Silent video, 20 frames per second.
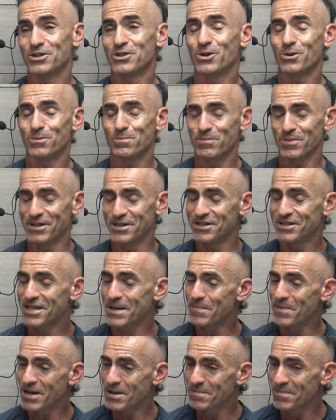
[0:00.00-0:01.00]
So please
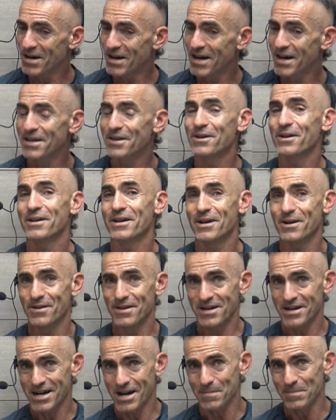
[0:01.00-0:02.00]
keep that in mind. You're going to hear
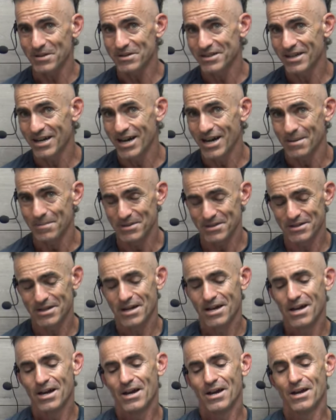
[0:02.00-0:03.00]
that a couple of times.
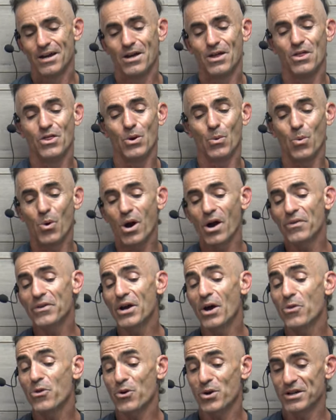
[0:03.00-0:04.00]
The World
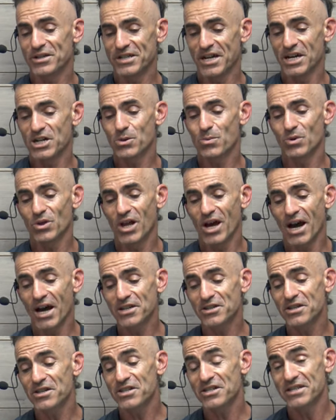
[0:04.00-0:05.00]
Health Organization
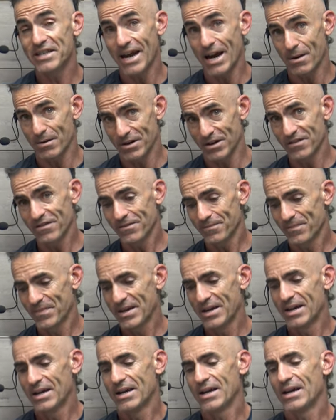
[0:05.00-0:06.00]
relies on this narrative
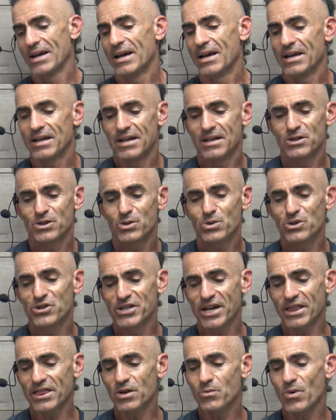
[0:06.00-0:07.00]
to
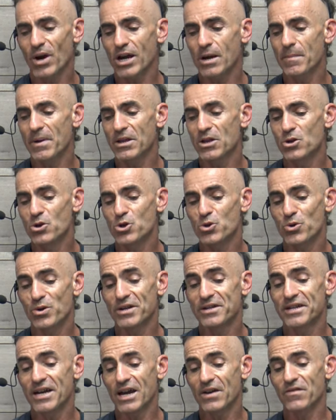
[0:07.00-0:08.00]
set the recommended
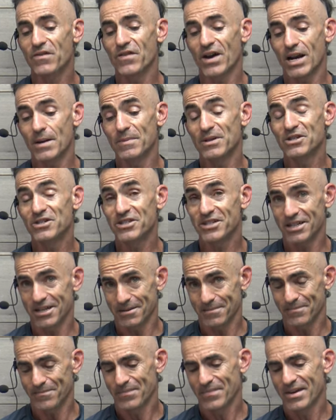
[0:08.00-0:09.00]
nutrient intake for vitamin C.
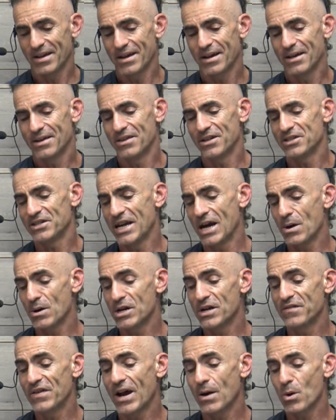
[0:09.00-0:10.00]
This
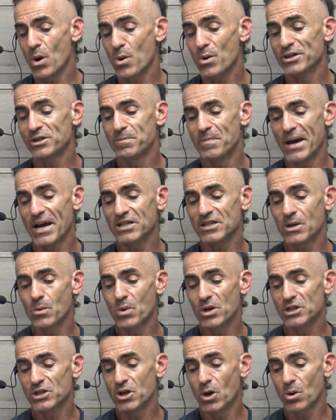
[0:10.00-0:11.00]
narrative, however, is based on
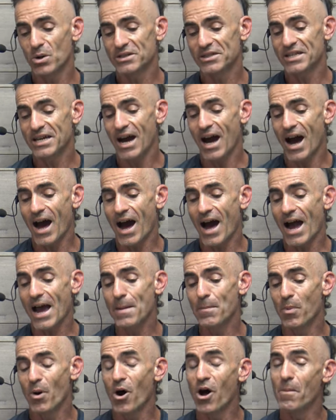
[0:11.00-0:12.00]
what is known as the
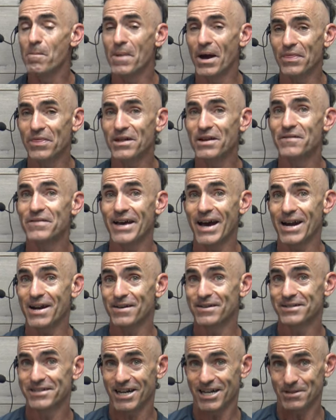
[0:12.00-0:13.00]
eyeball method of data
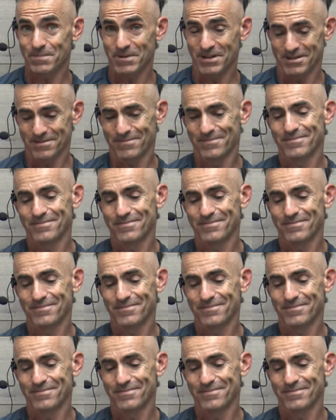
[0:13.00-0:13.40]
assessment.